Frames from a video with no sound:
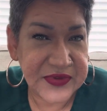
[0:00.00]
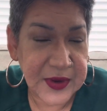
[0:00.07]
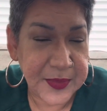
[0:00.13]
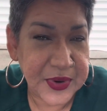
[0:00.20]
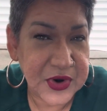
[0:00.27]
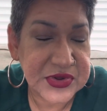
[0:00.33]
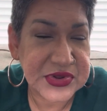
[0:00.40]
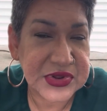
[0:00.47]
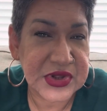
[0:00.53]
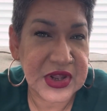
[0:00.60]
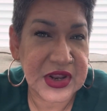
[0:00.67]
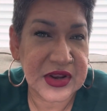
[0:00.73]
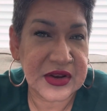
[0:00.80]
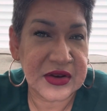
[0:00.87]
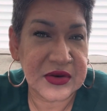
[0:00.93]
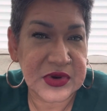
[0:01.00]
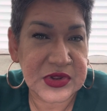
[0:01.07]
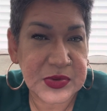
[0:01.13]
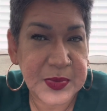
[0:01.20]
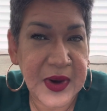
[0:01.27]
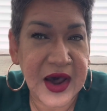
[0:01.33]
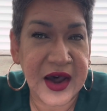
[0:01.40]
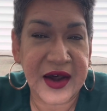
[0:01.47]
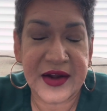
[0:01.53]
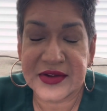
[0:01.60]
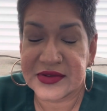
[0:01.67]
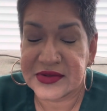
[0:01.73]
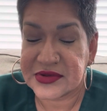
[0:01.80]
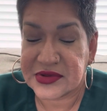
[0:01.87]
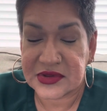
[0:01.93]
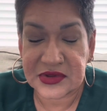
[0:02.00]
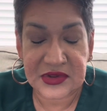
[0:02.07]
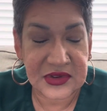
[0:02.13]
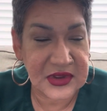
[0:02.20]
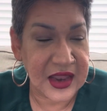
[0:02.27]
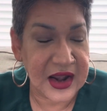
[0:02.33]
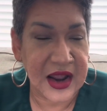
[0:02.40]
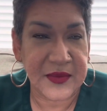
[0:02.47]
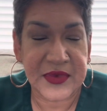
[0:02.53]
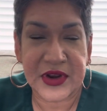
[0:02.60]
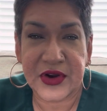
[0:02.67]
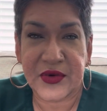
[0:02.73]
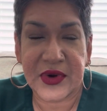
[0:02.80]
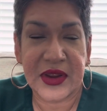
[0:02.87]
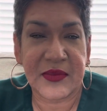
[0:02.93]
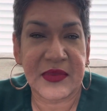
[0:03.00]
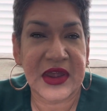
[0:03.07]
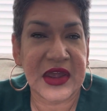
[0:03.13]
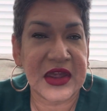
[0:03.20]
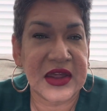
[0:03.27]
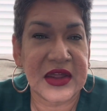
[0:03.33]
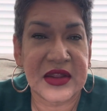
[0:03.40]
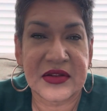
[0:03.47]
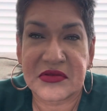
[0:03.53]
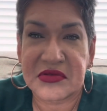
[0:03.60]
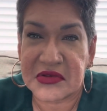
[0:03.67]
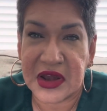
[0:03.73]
the person responds that I'm in agreement,